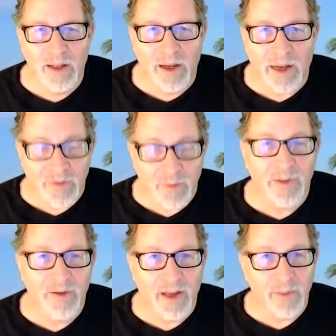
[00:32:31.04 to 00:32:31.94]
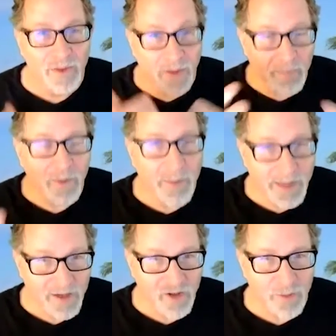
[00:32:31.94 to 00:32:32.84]
I've spent time with upper
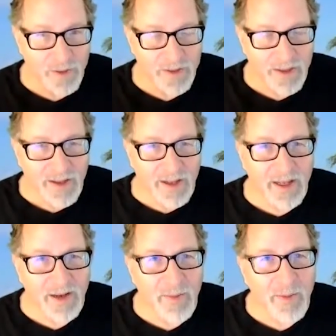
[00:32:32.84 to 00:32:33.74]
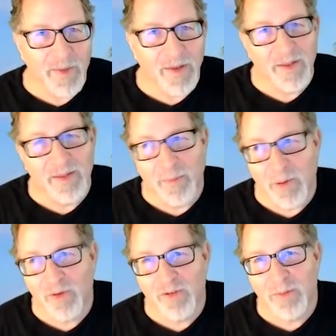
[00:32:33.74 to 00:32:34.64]
management. And I remember the, the
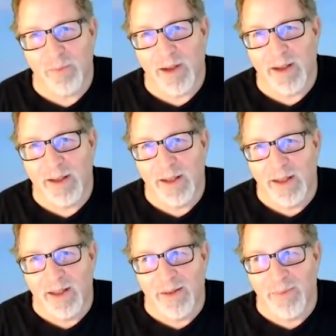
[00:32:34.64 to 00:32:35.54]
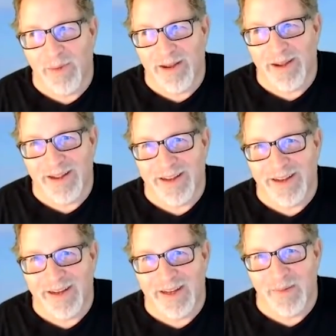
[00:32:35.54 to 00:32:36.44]
person, my, my
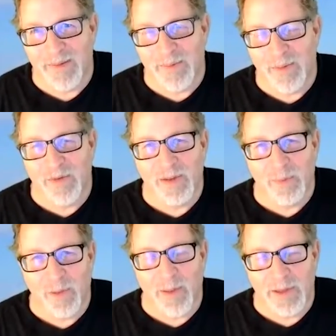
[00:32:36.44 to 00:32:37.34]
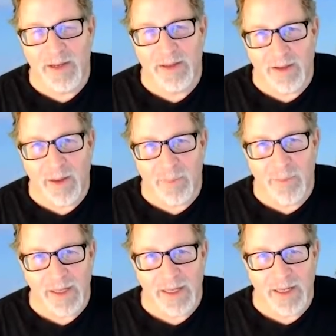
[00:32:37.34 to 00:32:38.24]
uh, person that brought me into the
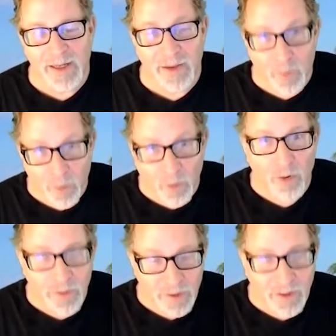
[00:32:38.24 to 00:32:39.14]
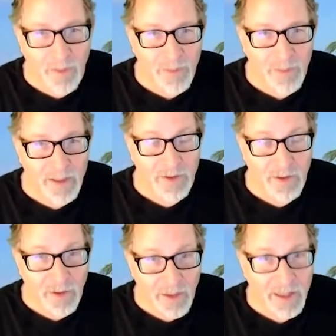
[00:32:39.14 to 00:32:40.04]
company and their role in the company,
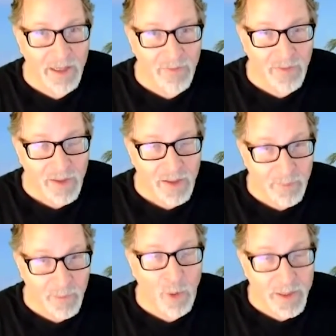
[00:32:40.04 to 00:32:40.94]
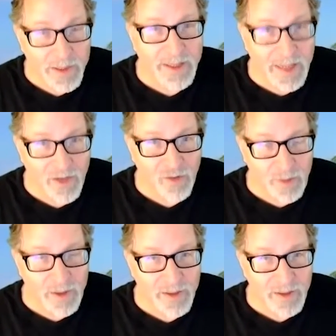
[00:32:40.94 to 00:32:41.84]
their head of employee
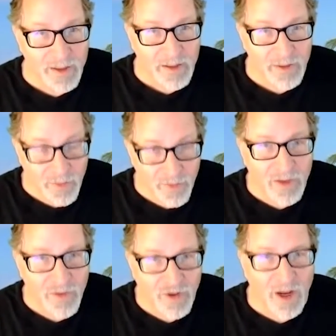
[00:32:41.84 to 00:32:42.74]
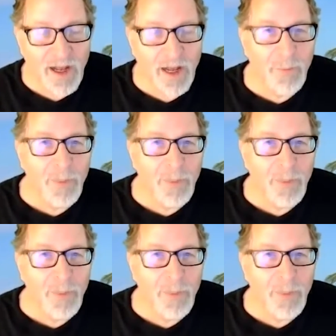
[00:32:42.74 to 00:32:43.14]
engagement. This is their job.